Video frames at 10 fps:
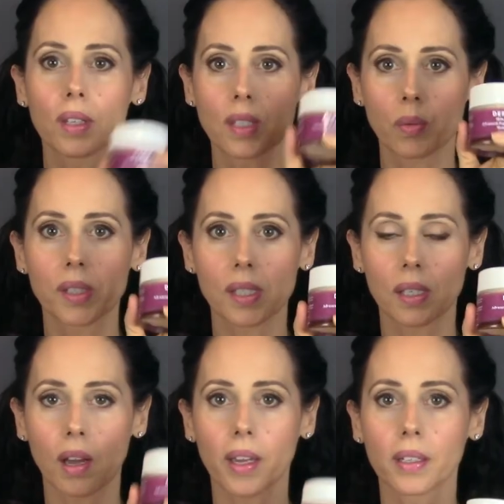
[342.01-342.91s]
This one's at
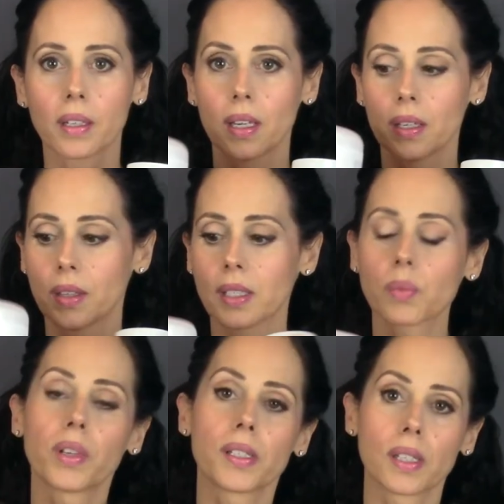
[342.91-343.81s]
night.
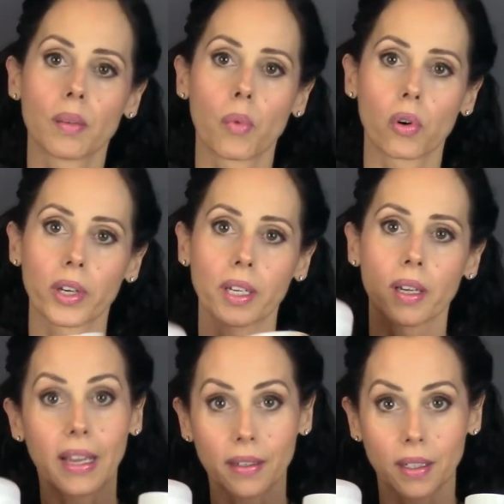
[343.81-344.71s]
This one is in the
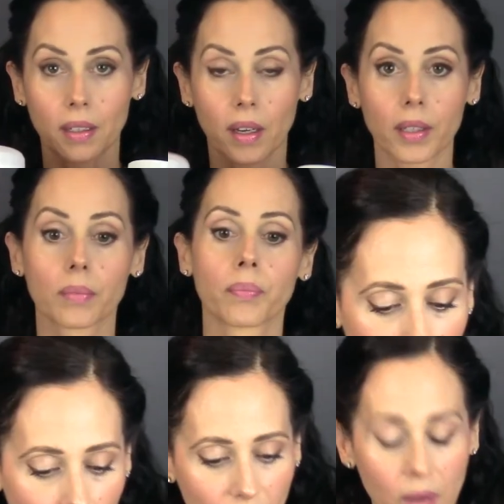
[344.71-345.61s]
morning and at night.
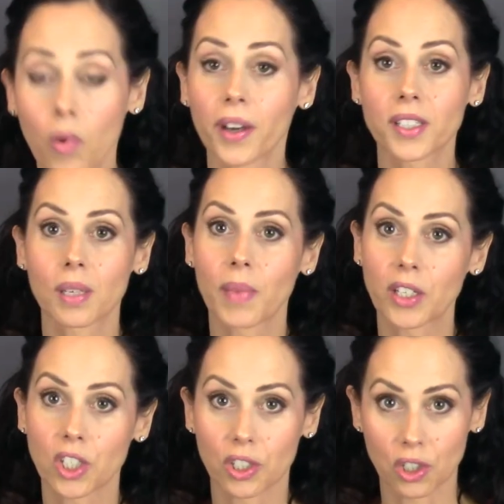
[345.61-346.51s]
What I wanted to
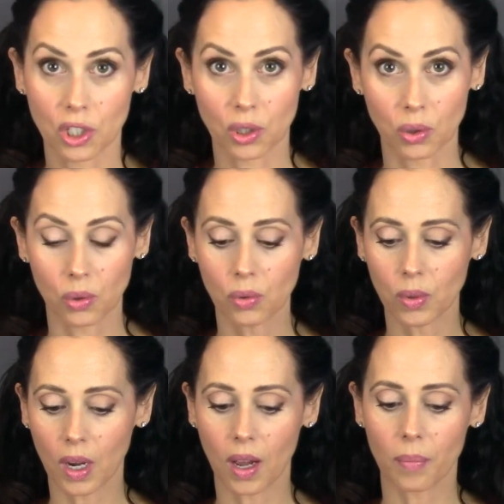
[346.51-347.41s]
mention
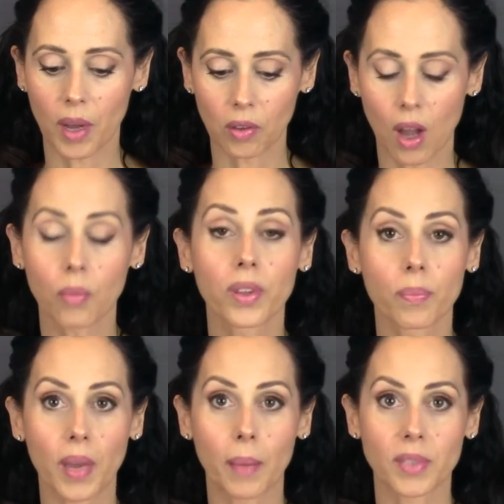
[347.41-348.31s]
too, uh, along with
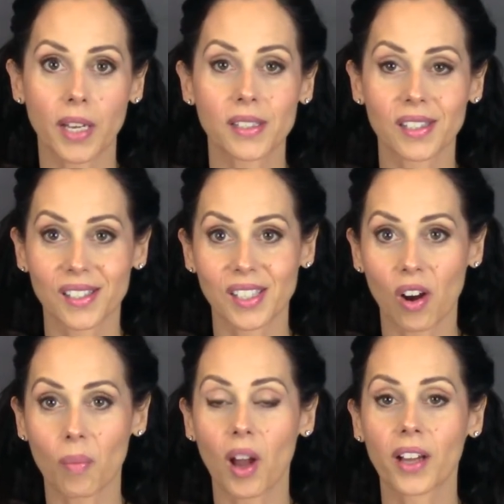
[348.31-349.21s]
the peptides and the
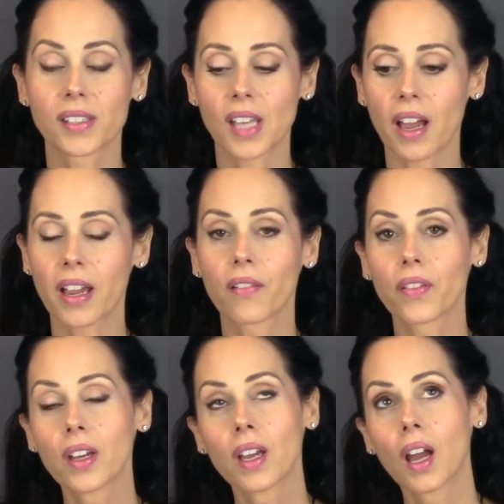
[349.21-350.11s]
ceramides, I have
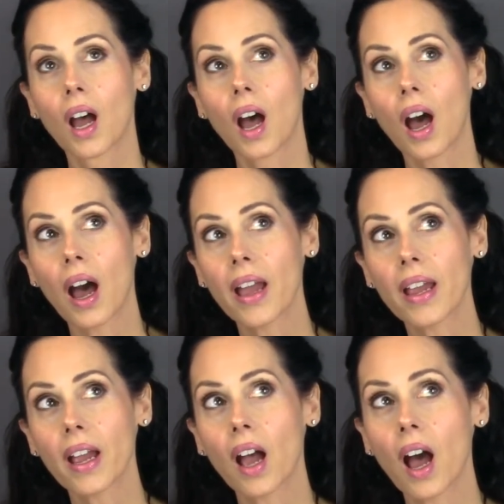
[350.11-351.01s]

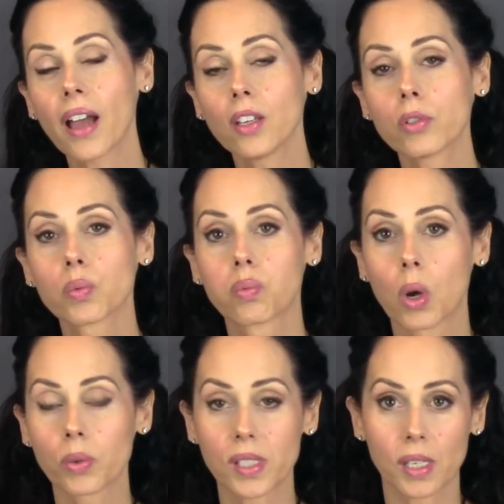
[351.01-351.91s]
I, I use
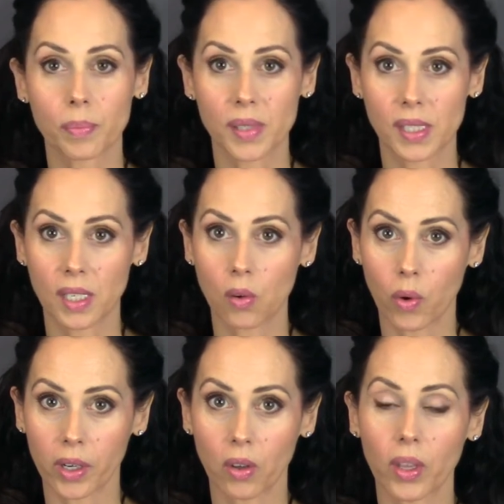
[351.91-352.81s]
rose hip seed
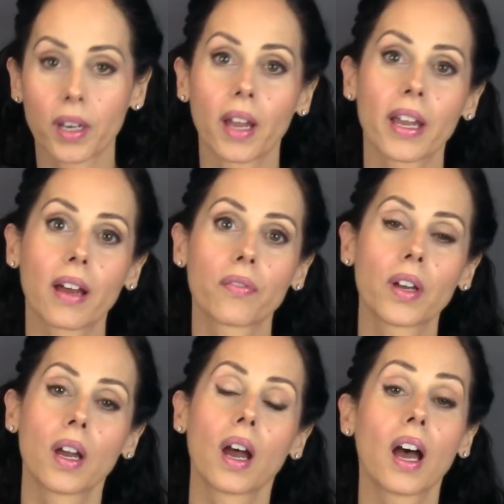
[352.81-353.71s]
oil and I have
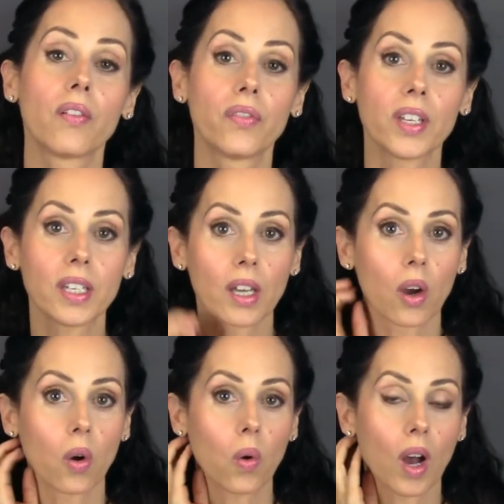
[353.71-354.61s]
a
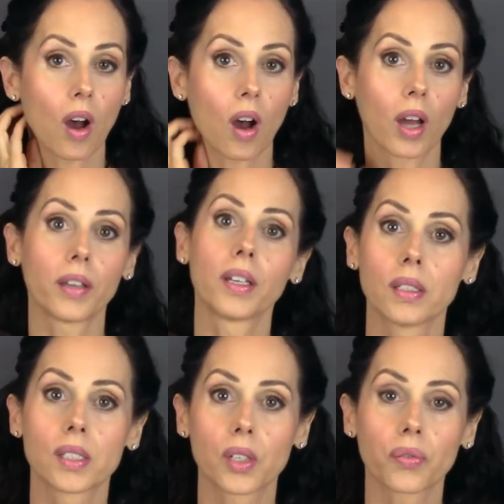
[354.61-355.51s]
video on
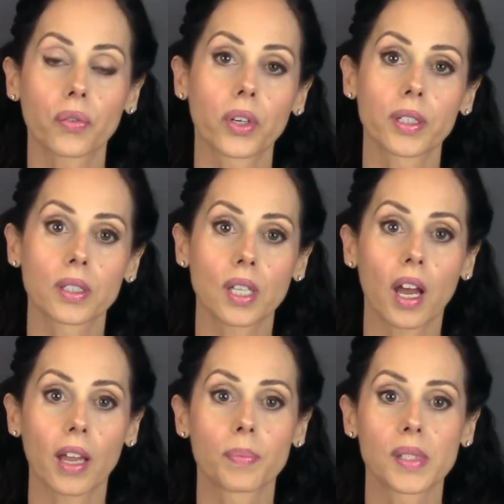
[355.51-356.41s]
different
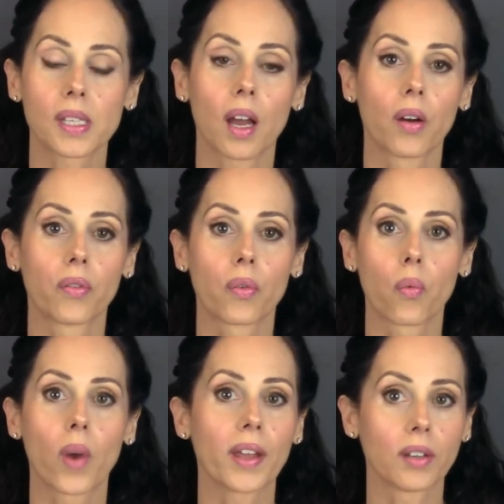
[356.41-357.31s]
types of
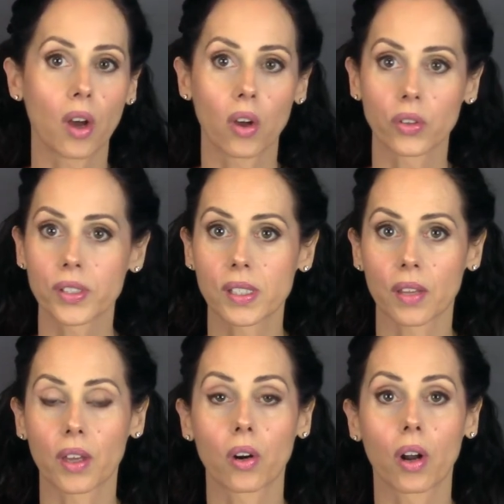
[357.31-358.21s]

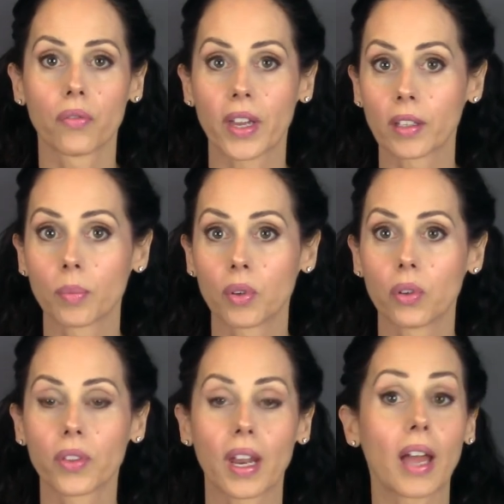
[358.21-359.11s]
retinols that are
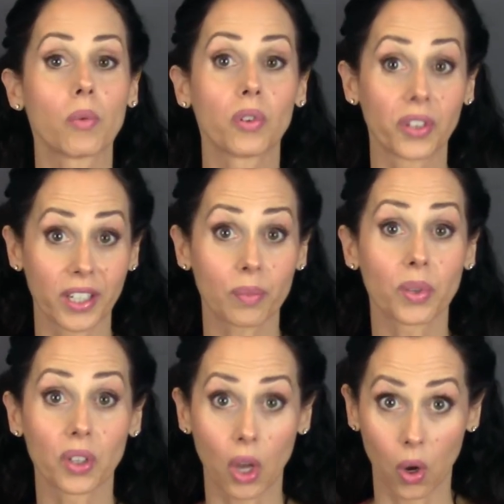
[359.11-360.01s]
available that I will link
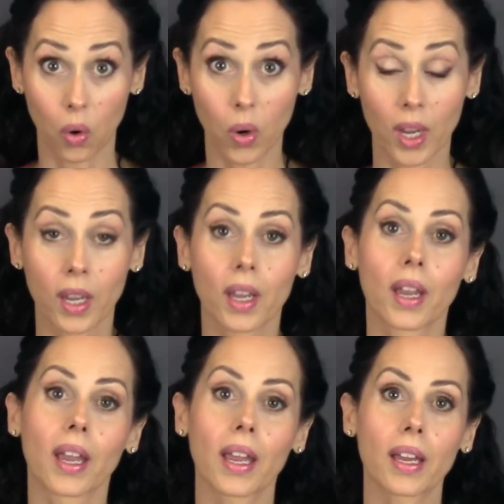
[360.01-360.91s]
below.
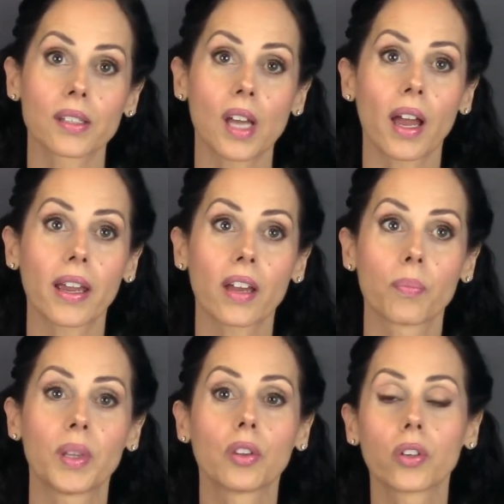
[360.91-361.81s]
And I
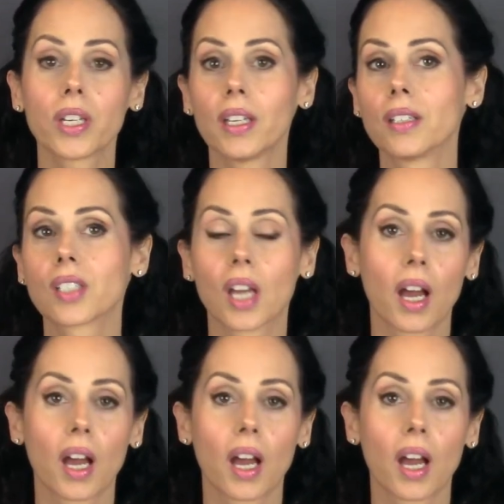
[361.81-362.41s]
have been looking into